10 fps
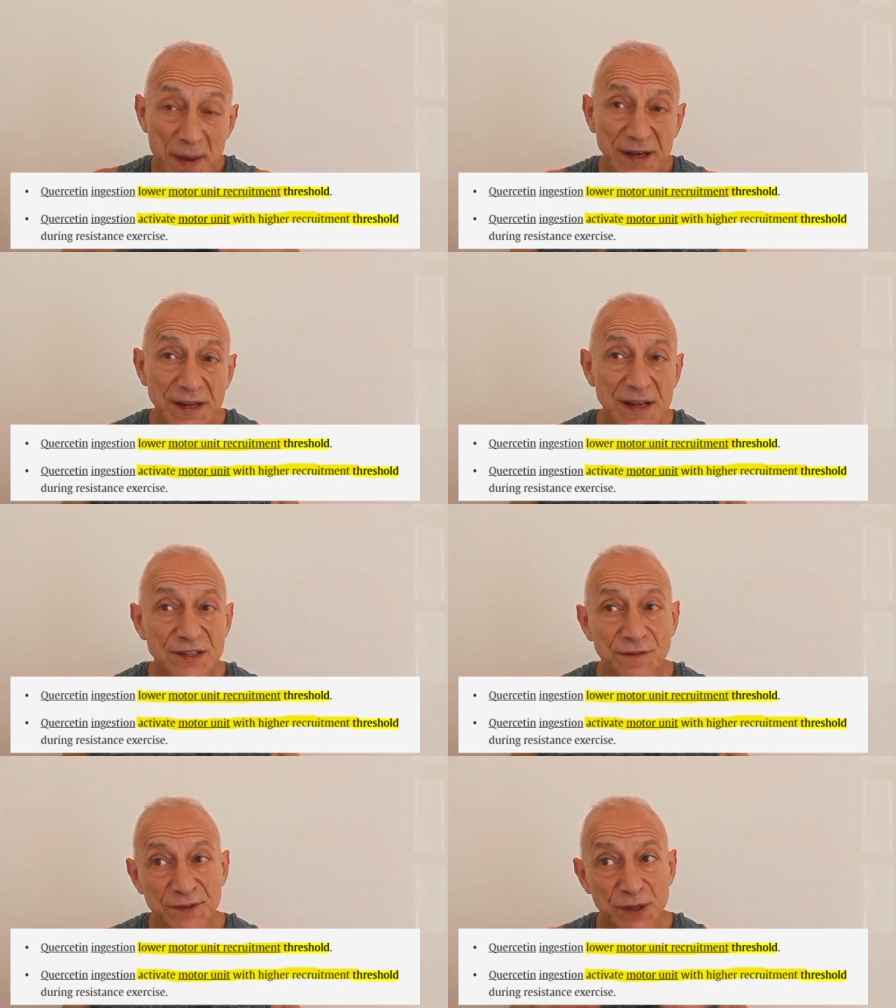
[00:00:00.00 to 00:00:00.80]
made it
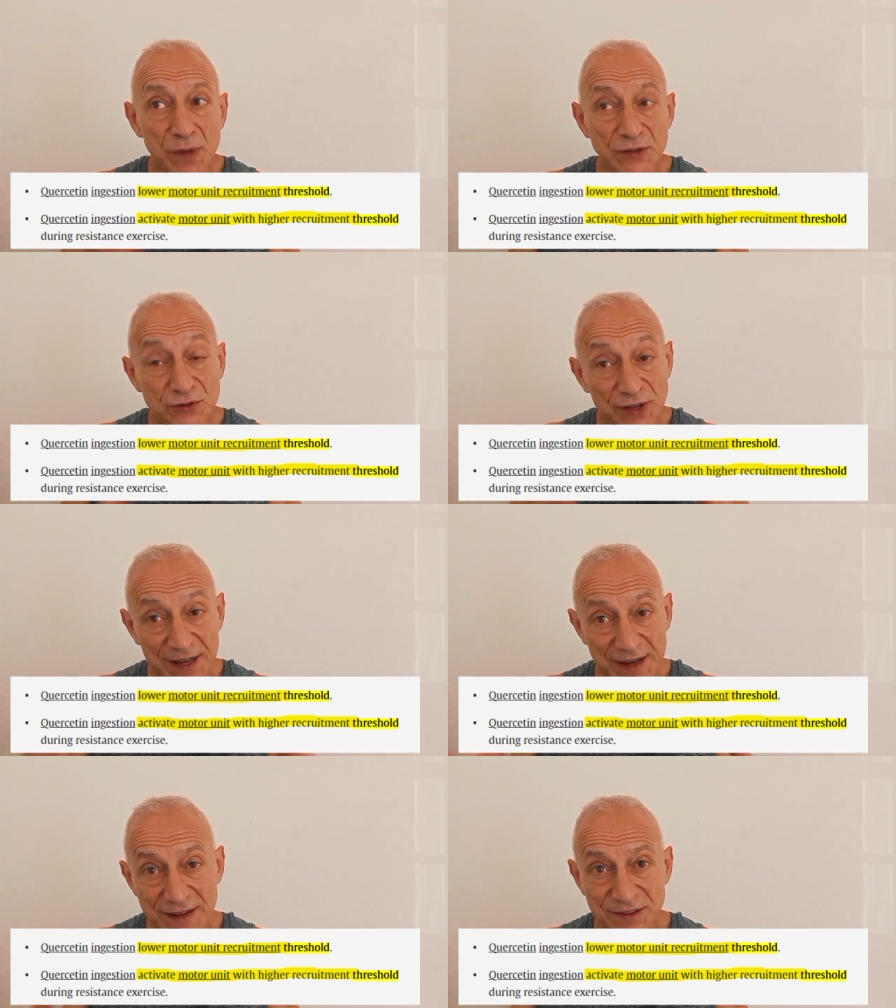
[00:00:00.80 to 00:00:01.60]
easier for the muscles to
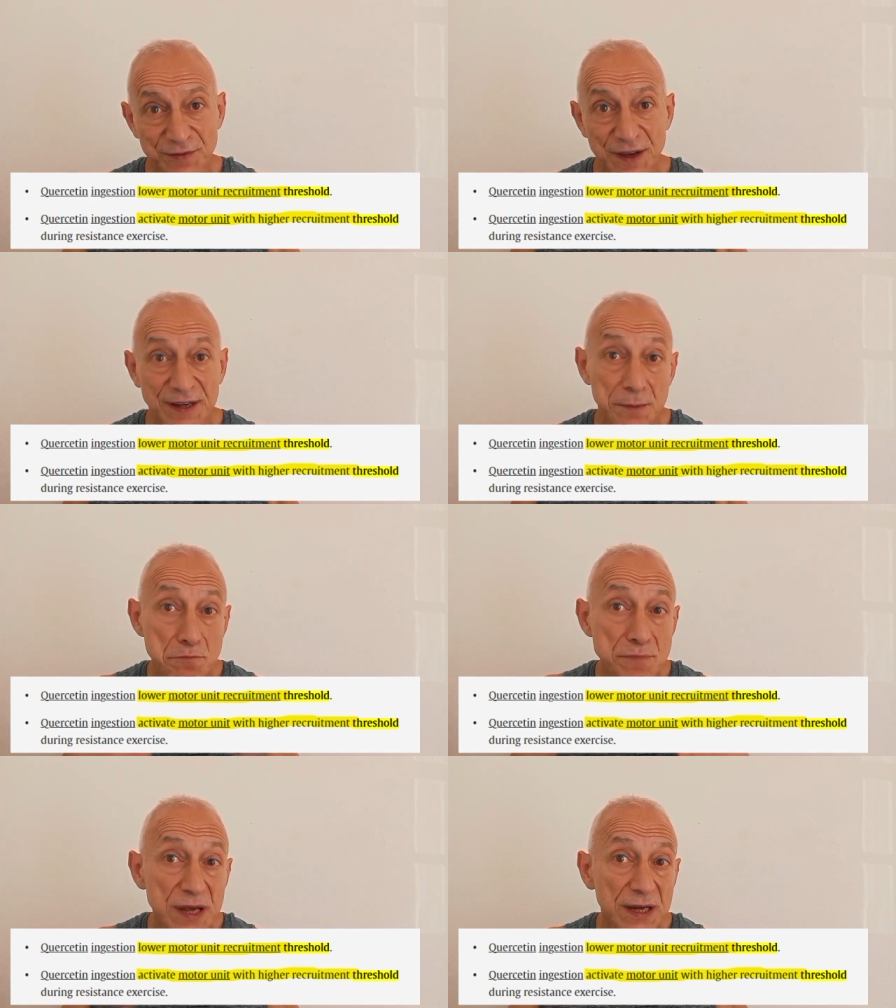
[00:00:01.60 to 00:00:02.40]
get activated,
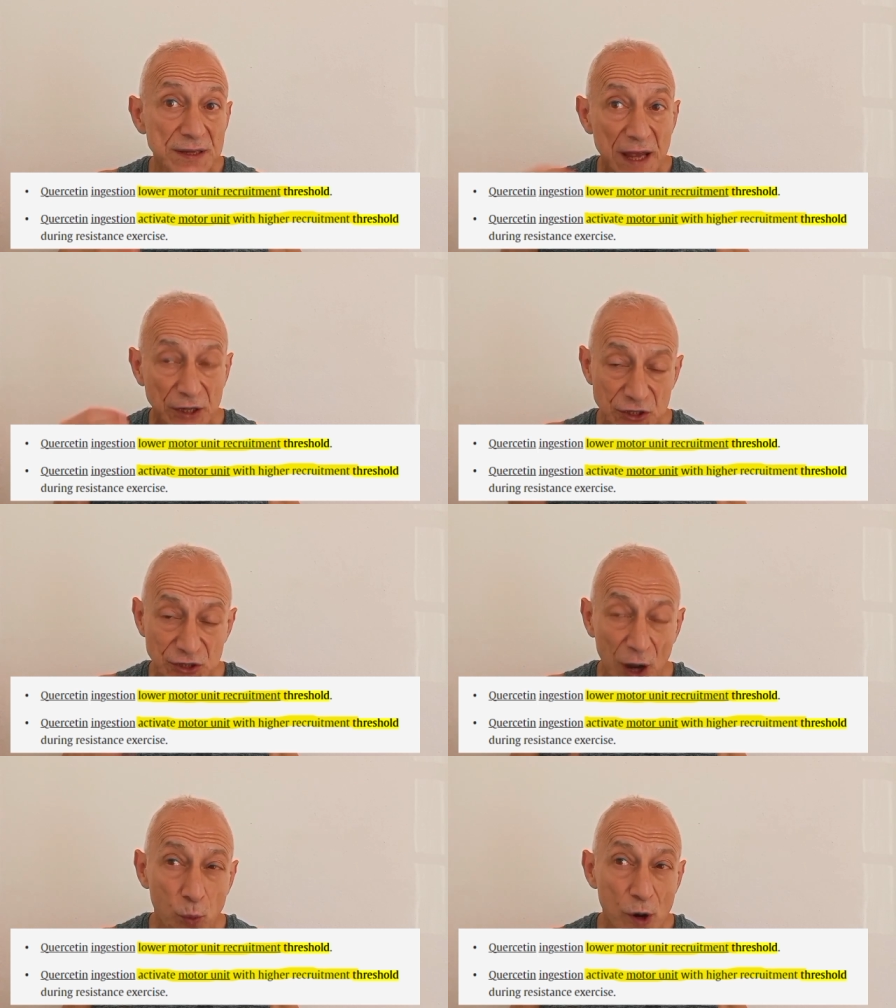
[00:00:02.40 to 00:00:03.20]
meaning they could
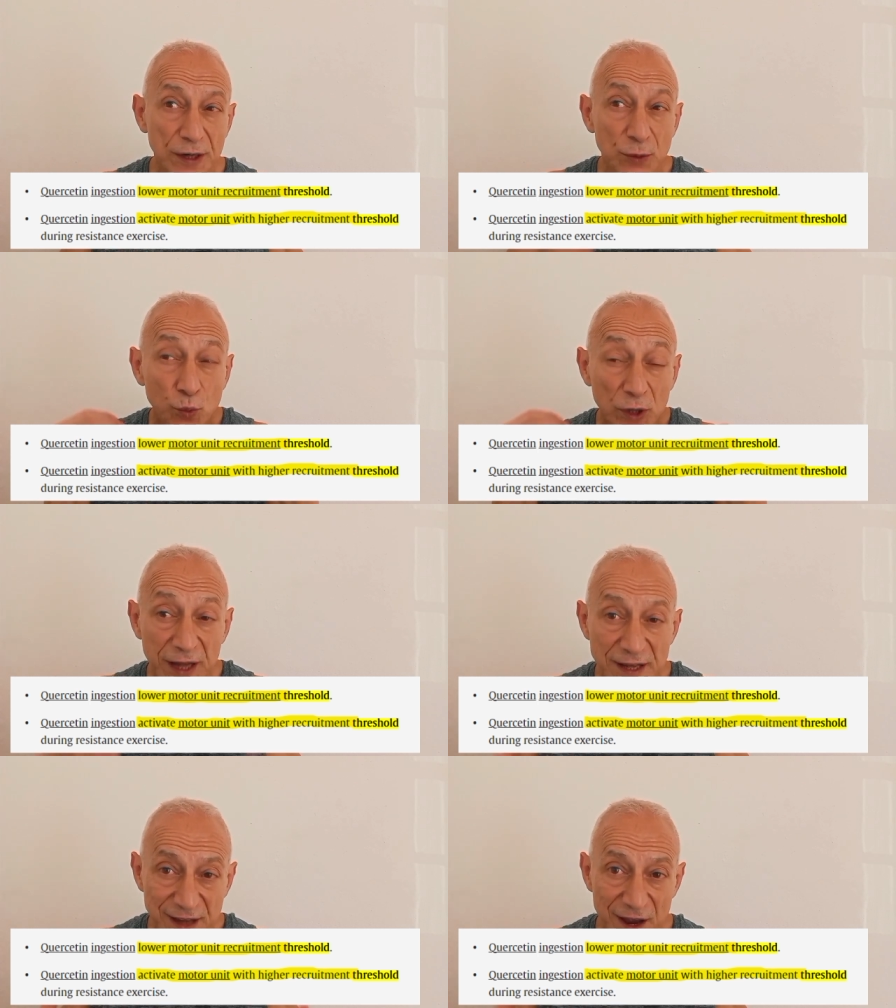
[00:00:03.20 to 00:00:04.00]
start working with
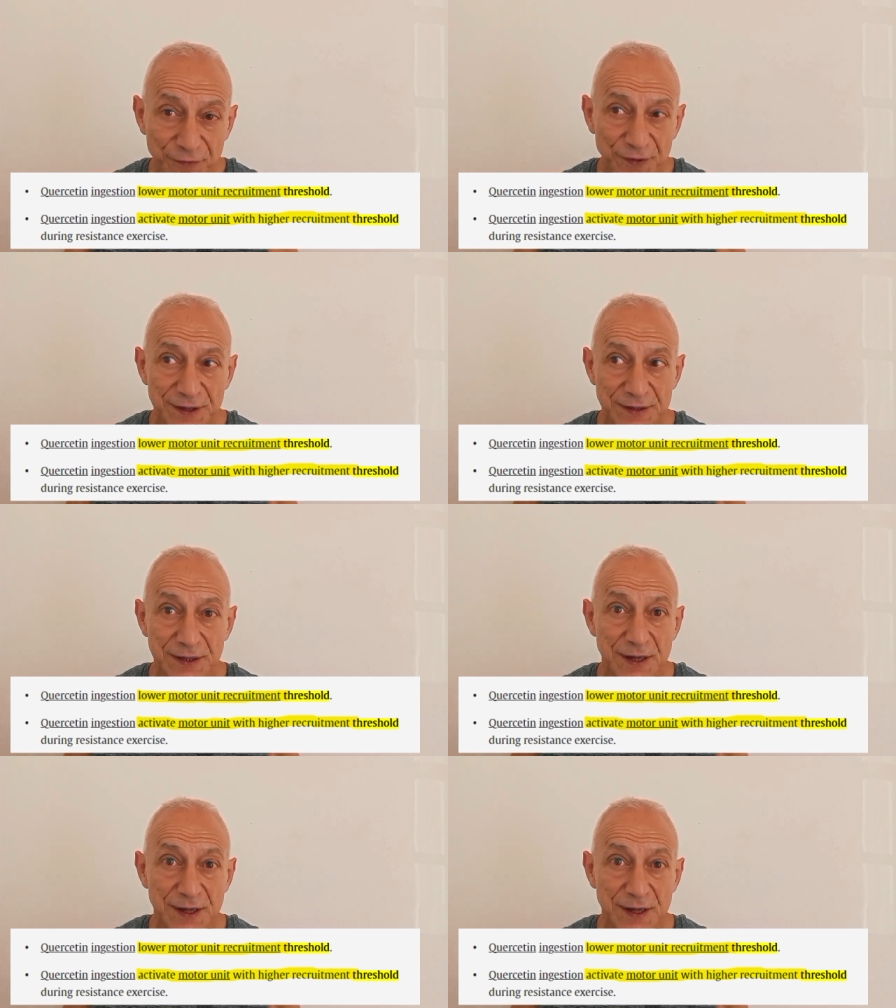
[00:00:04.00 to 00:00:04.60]
less effort.